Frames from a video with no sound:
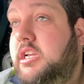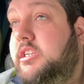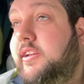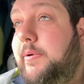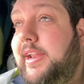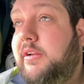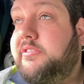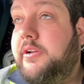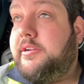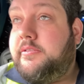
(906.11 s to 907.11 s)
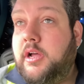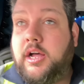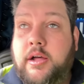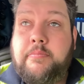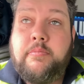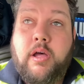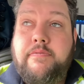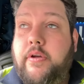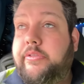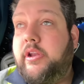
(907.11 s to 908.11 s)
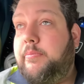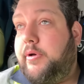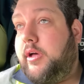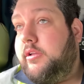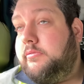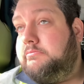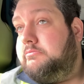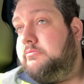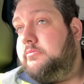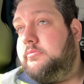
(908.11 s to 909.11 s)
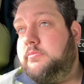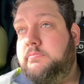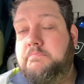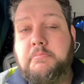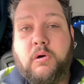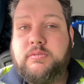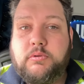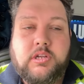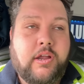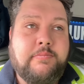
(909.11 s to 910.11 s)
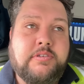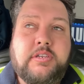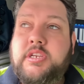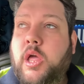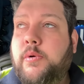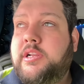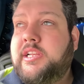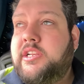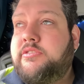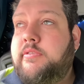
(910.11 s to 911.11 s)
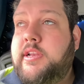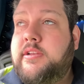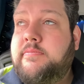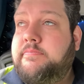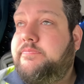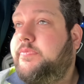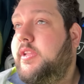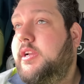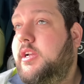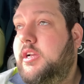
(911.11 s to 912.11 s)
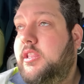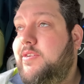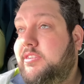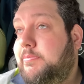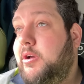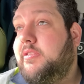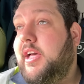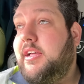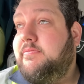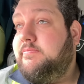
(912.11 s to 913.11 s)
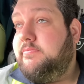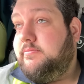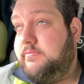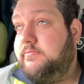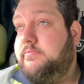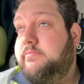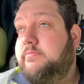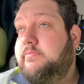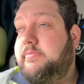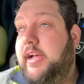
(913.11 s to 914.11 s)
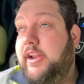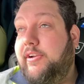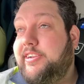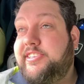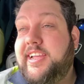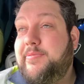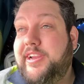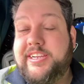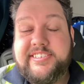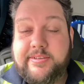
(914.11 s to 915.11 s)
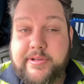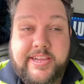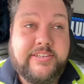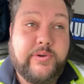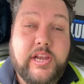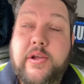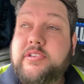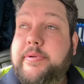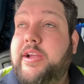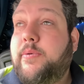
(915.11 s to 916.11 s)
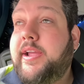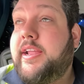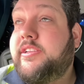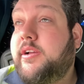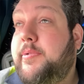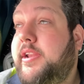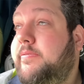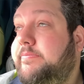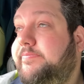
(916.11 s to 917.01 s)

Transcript: Still waiting outside. I phoned the number multiple times. No one is answering. There is a bloke there, and I can see him, and he can see me, so he knows I'm here waiting to come in.